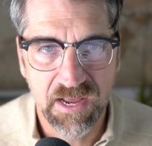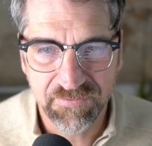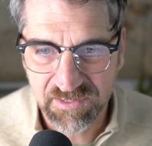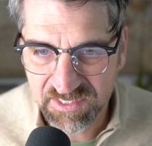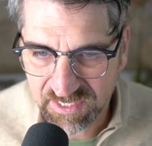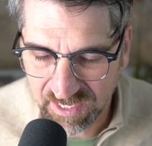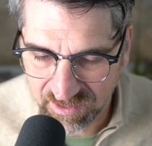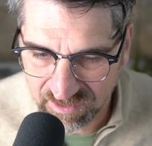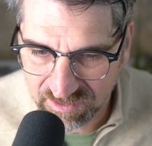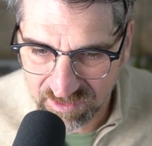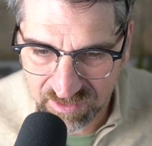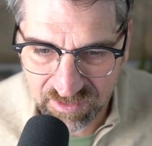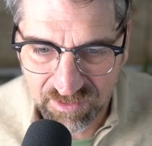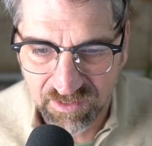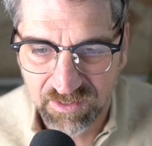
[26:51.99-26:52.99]
this
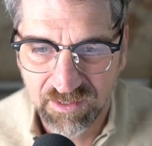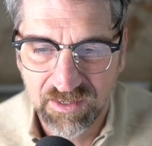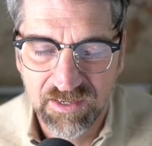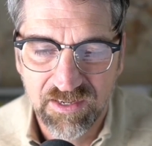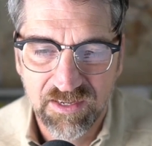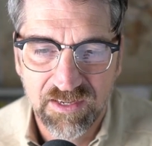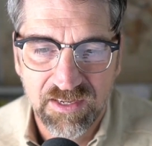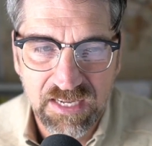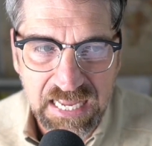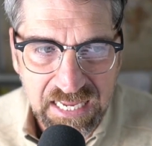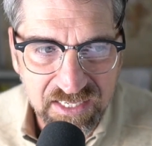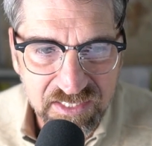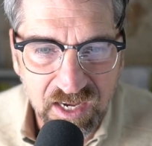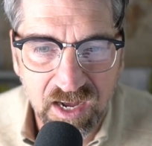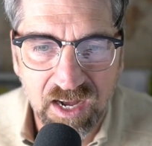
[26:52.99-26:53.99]
character,
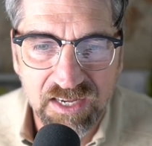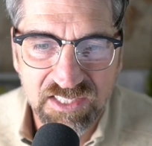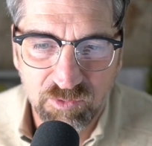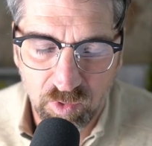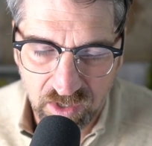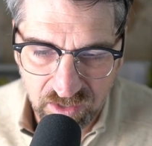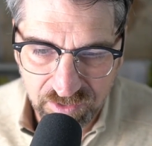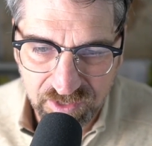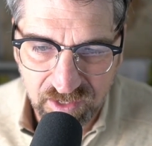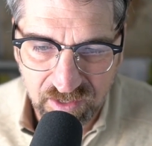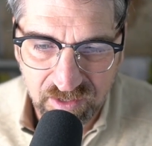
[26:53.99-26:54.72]
is Oswald